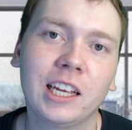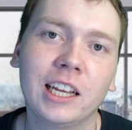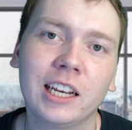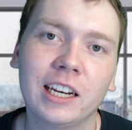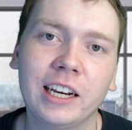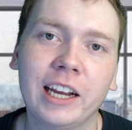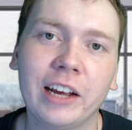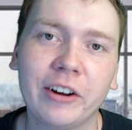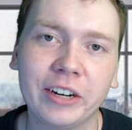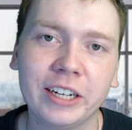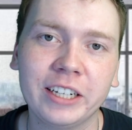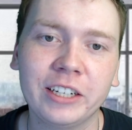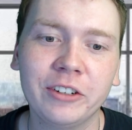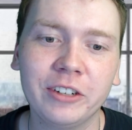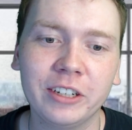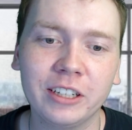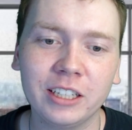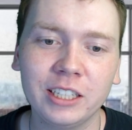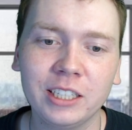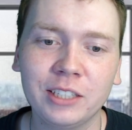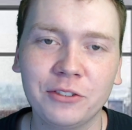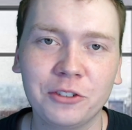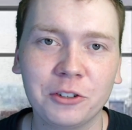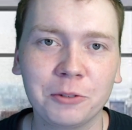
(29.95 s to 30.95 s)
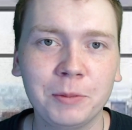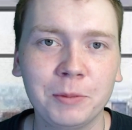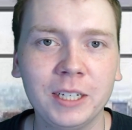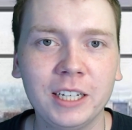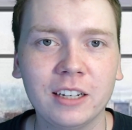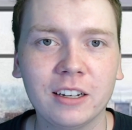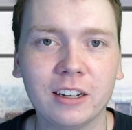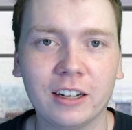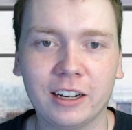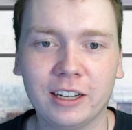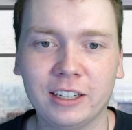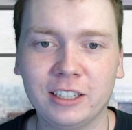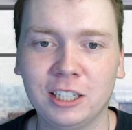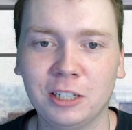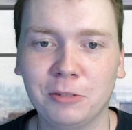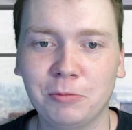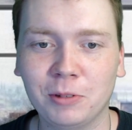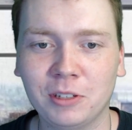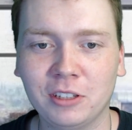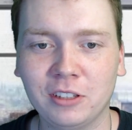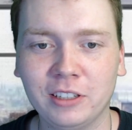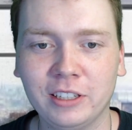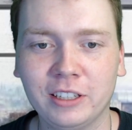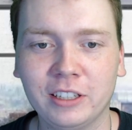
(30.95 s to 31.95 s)
Now, I know at least for me, I
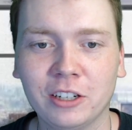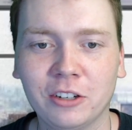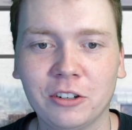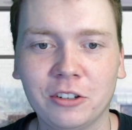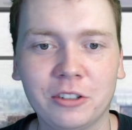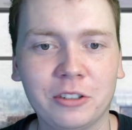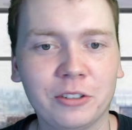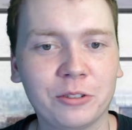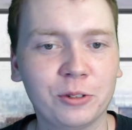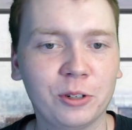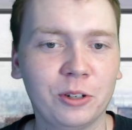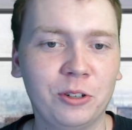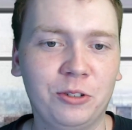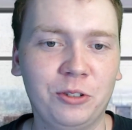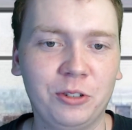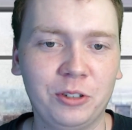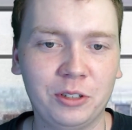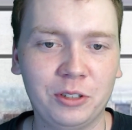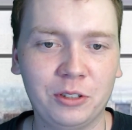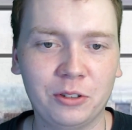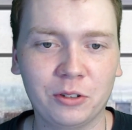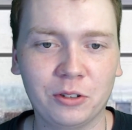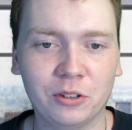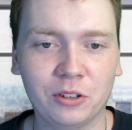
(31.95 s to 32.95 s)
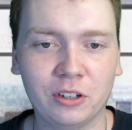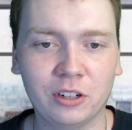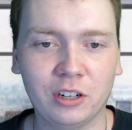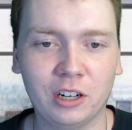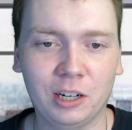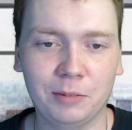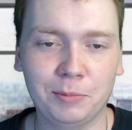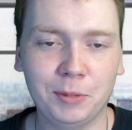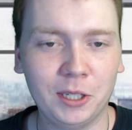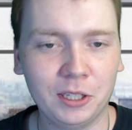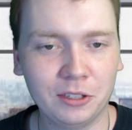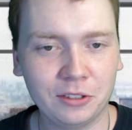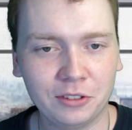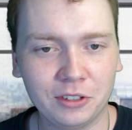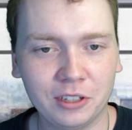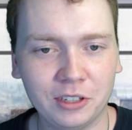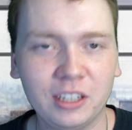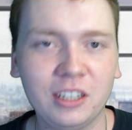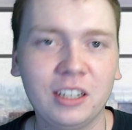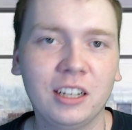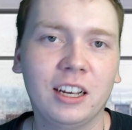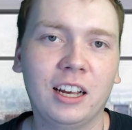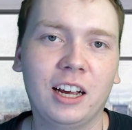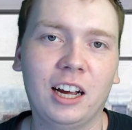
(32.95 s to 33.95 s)
typically go to the grocery store, I'm
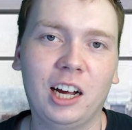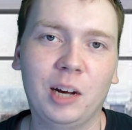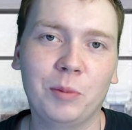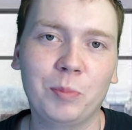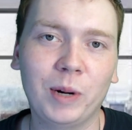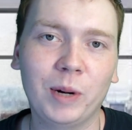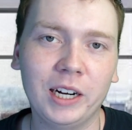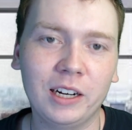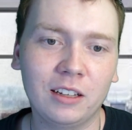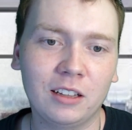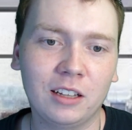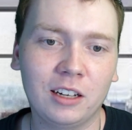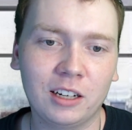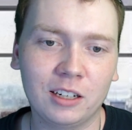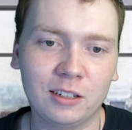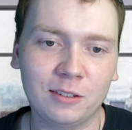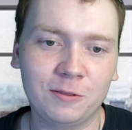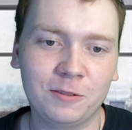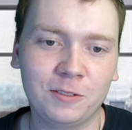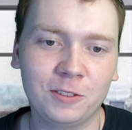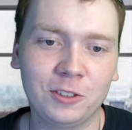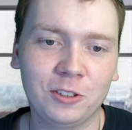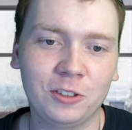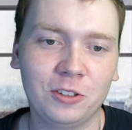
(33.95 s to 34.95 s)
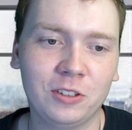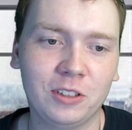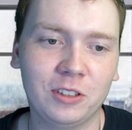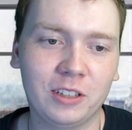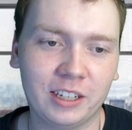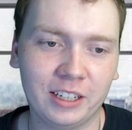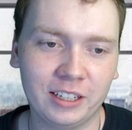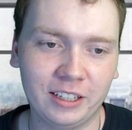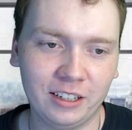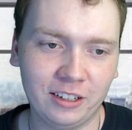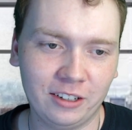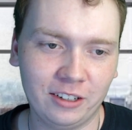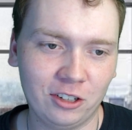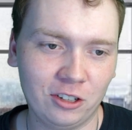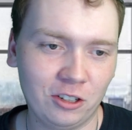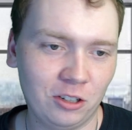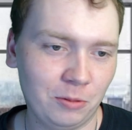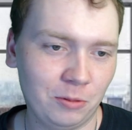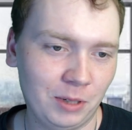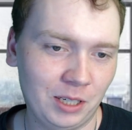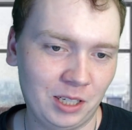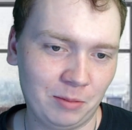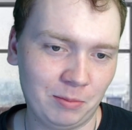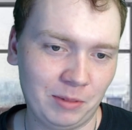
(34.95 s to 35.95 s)
hungry, I buy a lot of food, then I get
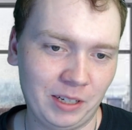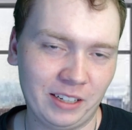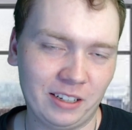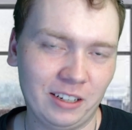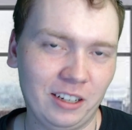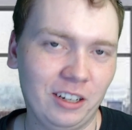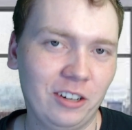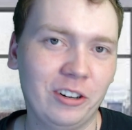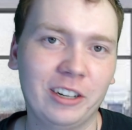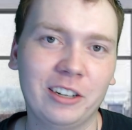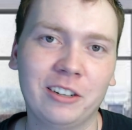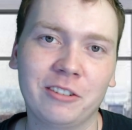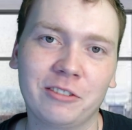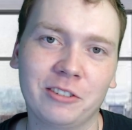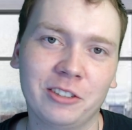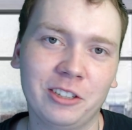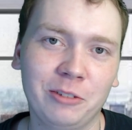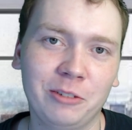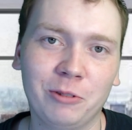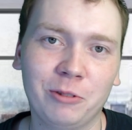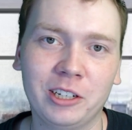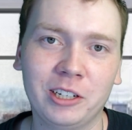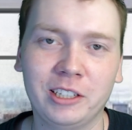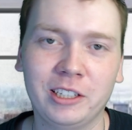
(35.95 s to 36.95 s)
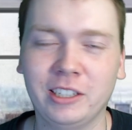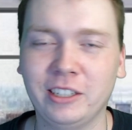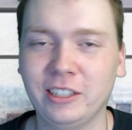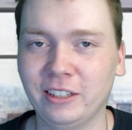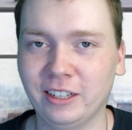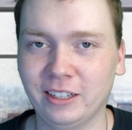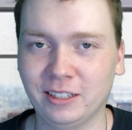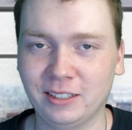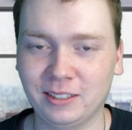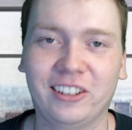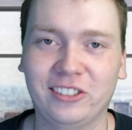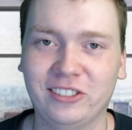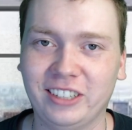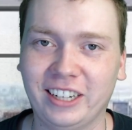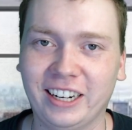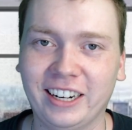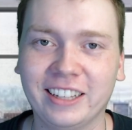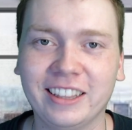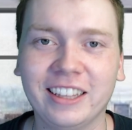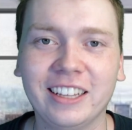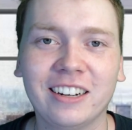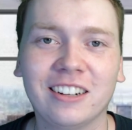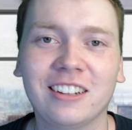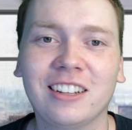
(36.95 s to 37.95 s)
home and I'm like, oh, I don't really want any of this.
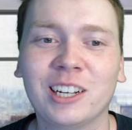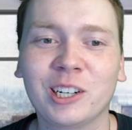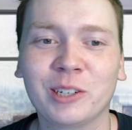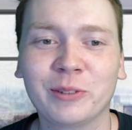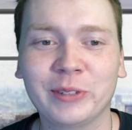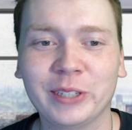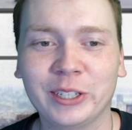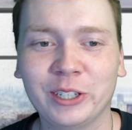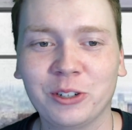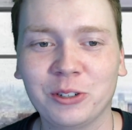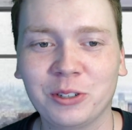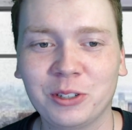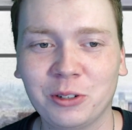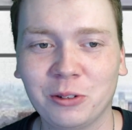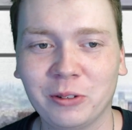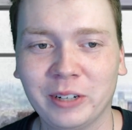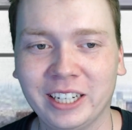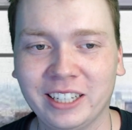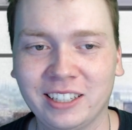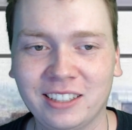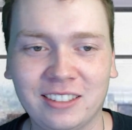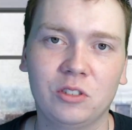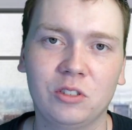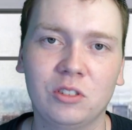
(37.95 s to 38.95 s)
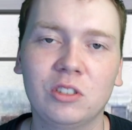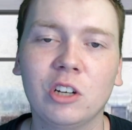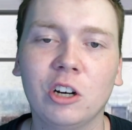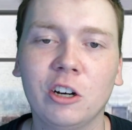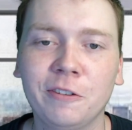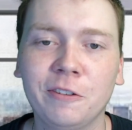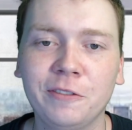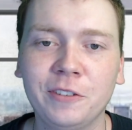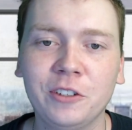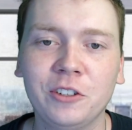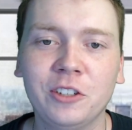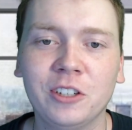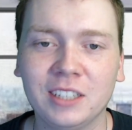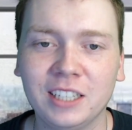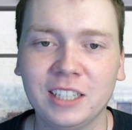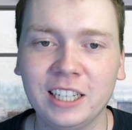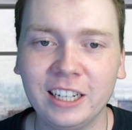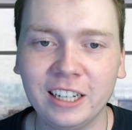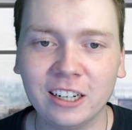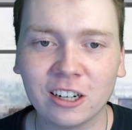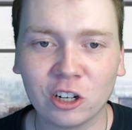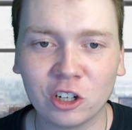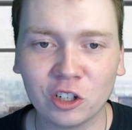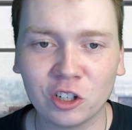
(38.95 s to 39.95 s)
And then a lot of it goes to waste. So if you just
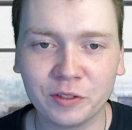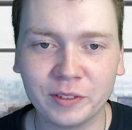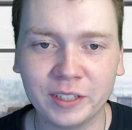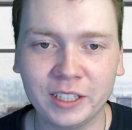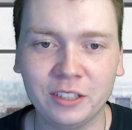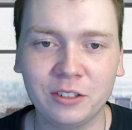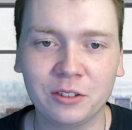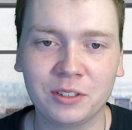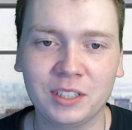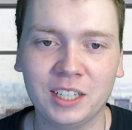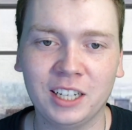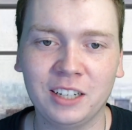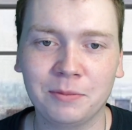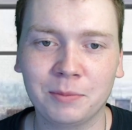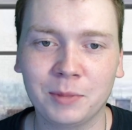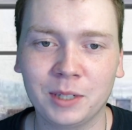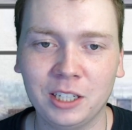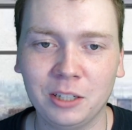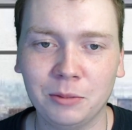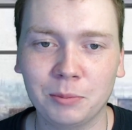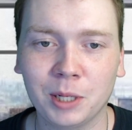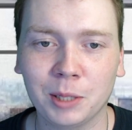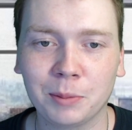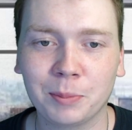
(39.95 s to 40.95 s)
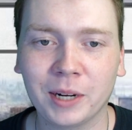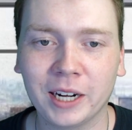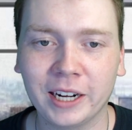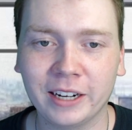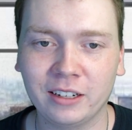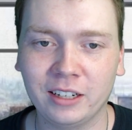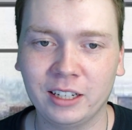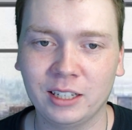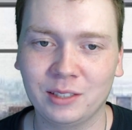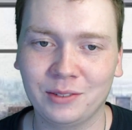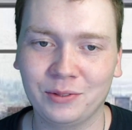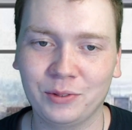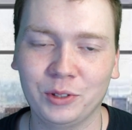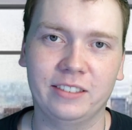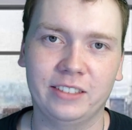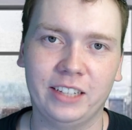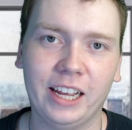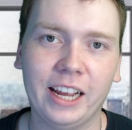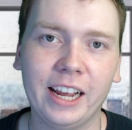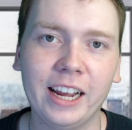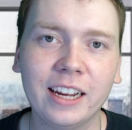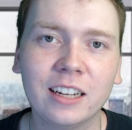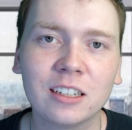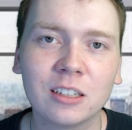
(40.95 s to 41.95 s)
eat all of it, you'll save money by buying less food.
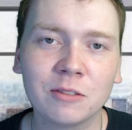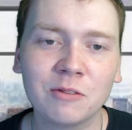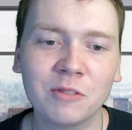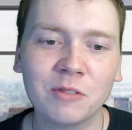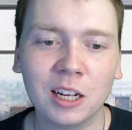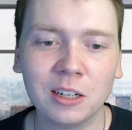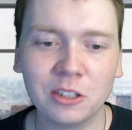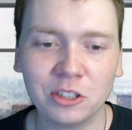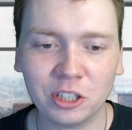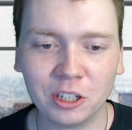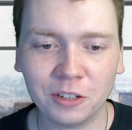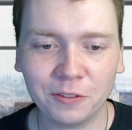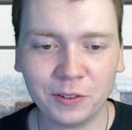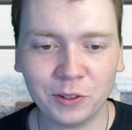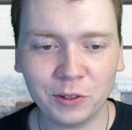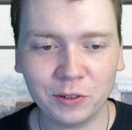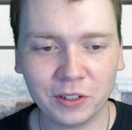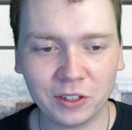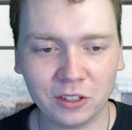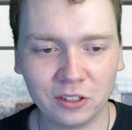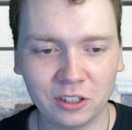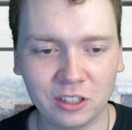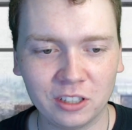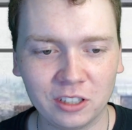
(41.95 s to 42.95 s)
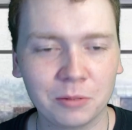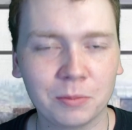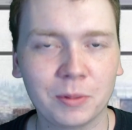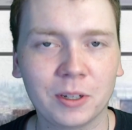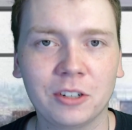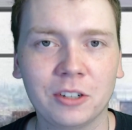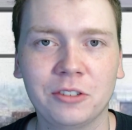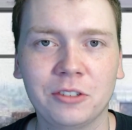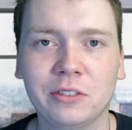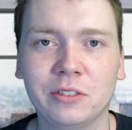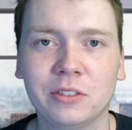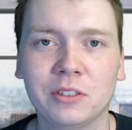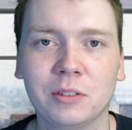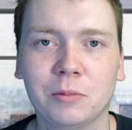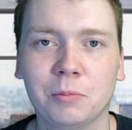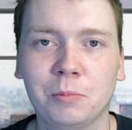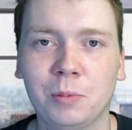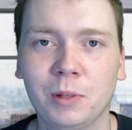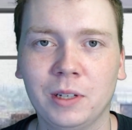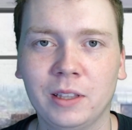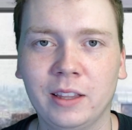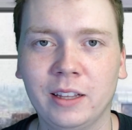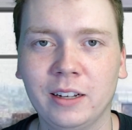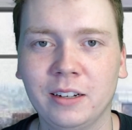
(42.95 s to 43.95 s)
And I'm not sure if you've heard the commercials,
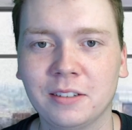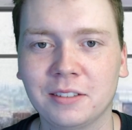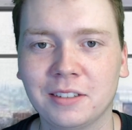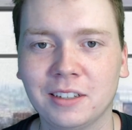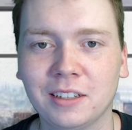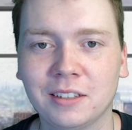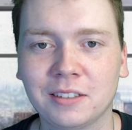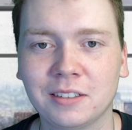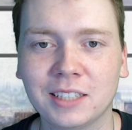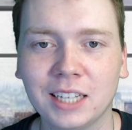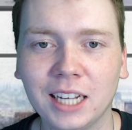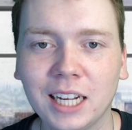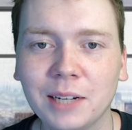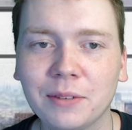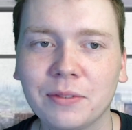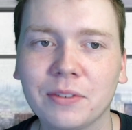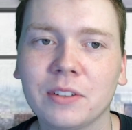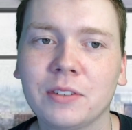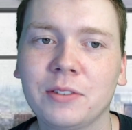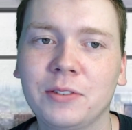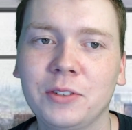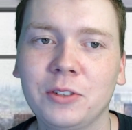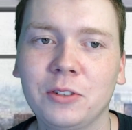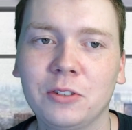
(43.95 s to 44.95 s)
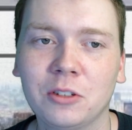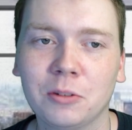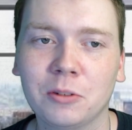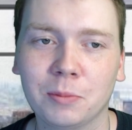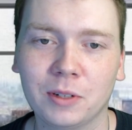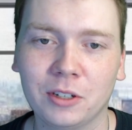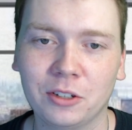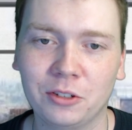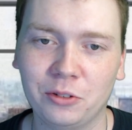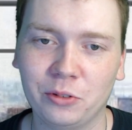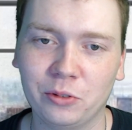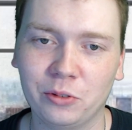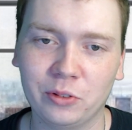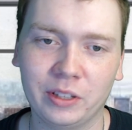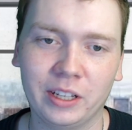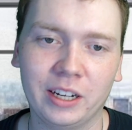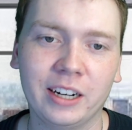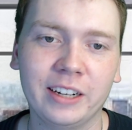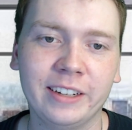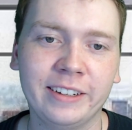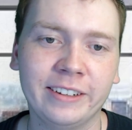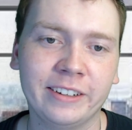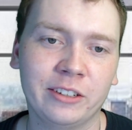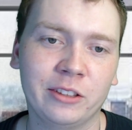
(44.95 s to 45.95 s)
but there's a Save the Food commercial that
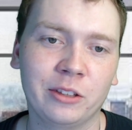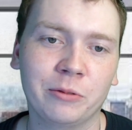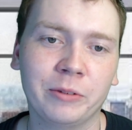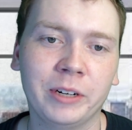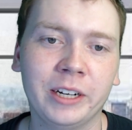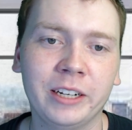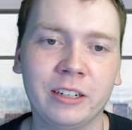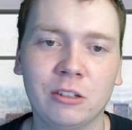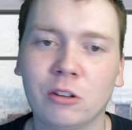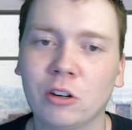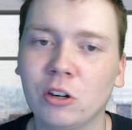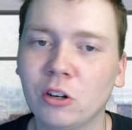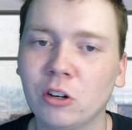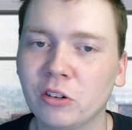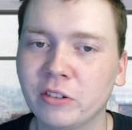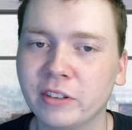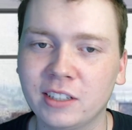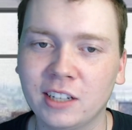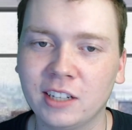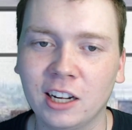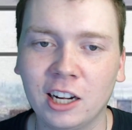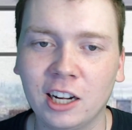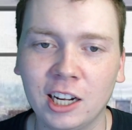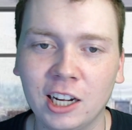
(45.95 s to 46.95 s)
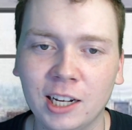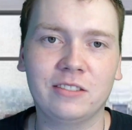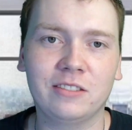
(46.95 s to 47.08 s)
I hear on the radio all the time.